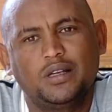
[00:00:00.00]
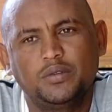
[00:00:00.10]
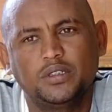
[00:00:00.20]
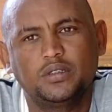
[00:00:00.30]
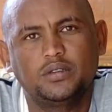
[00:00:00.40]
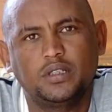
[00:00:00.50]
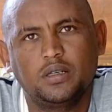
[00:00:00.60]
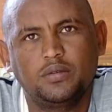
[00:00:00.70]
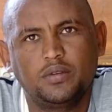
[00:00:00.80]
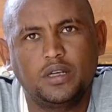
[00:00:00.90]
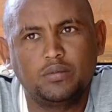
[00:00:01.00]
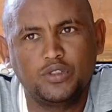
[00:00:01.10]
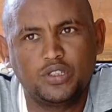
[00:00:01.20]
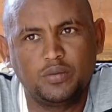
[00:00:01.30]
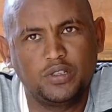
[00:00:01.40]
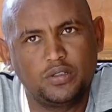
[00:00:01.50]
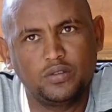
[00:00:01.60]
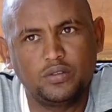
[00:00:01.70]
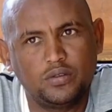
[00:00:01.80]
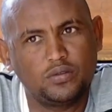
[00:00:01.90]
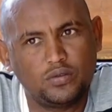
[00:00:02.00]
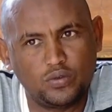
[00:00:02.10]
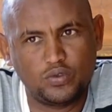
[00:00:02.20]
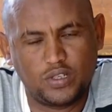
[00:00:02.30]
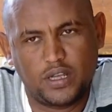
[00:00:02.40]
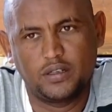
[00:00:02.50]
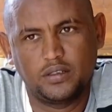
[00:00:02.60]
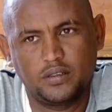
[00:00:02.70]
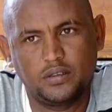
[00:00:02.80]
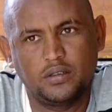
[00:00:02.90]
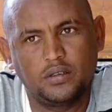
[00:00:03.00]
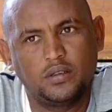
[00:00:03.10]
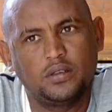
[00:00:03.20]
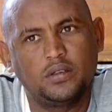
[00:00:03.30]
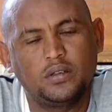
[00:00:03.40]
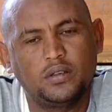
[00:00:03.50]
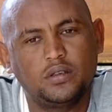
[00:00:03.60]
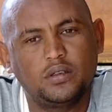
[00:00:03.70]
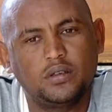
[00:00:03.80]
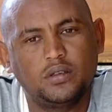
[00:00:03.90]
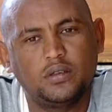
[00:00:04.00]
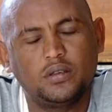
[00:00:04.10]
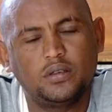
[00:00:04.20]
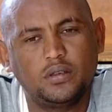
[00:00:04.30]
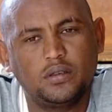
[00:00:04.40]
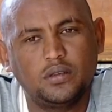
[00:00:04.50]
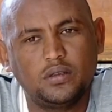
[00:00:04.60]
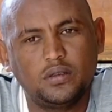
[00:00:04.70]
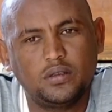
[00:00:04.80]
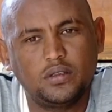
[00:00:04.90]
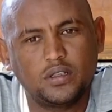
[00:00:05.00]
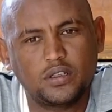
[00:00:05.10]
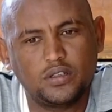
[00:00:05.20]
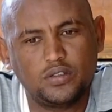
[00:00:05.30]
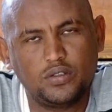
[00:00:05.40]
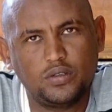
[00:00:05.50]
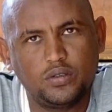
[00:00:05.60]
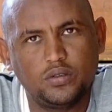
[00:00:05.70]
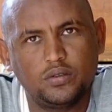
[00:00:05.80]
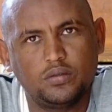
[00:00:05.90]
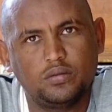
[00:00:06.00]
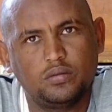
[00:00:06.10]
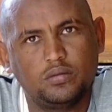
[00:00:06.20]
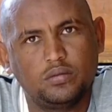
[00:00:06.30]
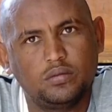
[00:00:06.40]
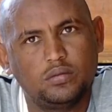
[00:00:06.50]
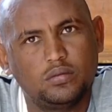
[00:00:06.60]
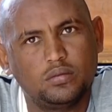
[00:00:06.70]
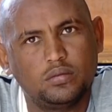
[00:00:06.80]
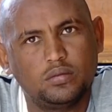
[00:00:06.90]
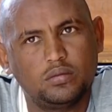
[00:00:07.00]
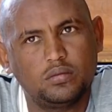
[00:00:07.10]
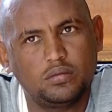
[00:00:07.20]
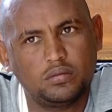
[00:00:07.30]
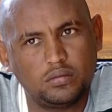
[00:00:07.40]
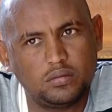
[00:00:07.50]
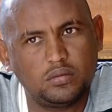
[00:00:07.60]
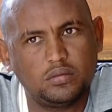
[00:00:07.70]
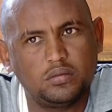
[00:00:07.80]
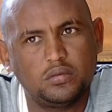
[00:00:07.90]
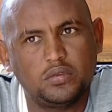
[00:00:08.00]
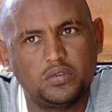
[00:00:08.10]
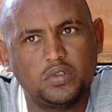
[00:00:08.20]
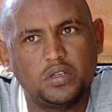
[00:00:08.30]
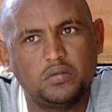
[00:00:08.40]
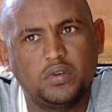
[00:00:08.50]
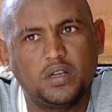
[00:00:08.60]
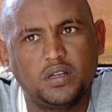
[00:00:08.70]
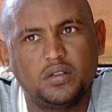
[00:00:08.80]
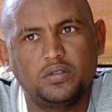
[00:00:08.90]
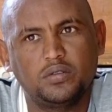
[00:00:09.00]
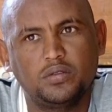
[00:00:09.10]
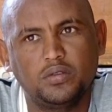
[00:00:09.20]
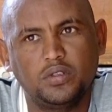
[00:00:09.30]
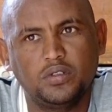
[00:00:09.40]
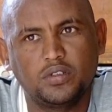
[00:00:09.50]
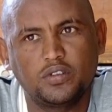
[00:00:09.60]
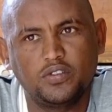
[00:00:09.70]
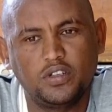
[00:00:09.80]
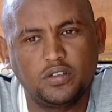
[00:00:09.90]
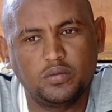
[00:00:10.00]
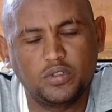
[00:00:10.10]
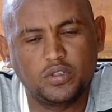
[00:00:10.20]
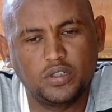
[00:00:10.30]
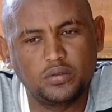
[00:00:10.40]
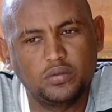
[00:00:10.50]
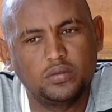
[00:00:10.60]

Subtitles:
and we have so far led a devastating lifestyle, as we couldn't able to get enough aid. When we first came here, the residents of Mogale used to help us, but as the siege continued to tighten,